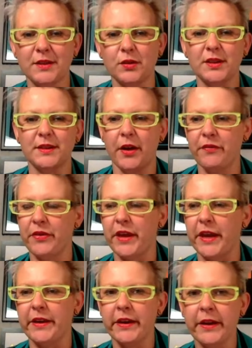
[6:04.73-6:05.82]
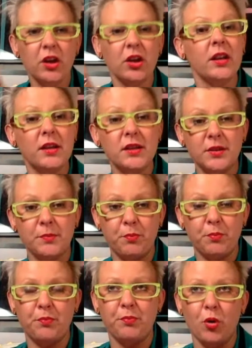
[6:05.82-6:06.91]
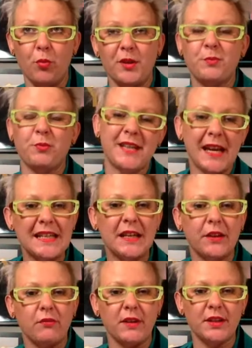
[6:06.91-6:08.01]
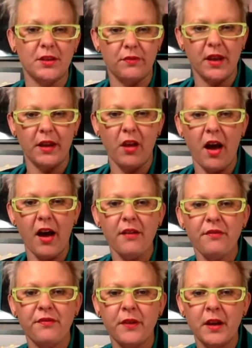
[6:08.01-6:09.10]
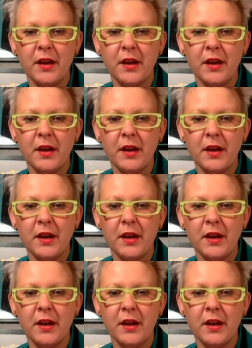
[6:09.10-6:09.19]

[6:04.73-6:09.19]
sort of stuff, then, you know, they're just almost pretending in the rest of their life,